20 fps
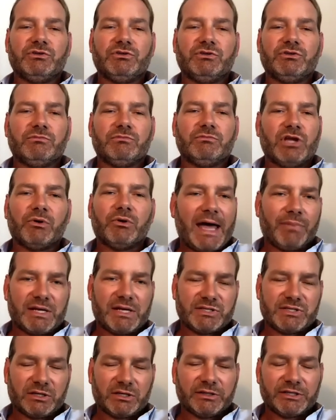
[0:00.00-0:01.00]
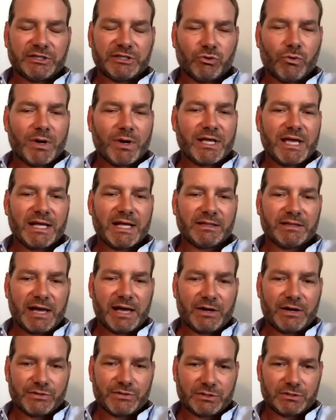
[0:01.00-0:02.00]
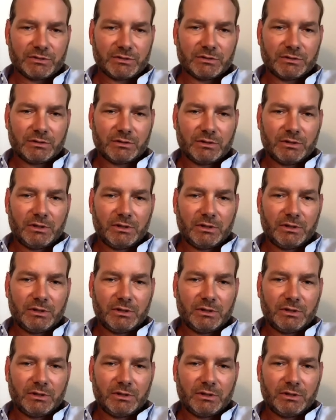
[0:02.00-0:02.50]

double that, basically 28,000.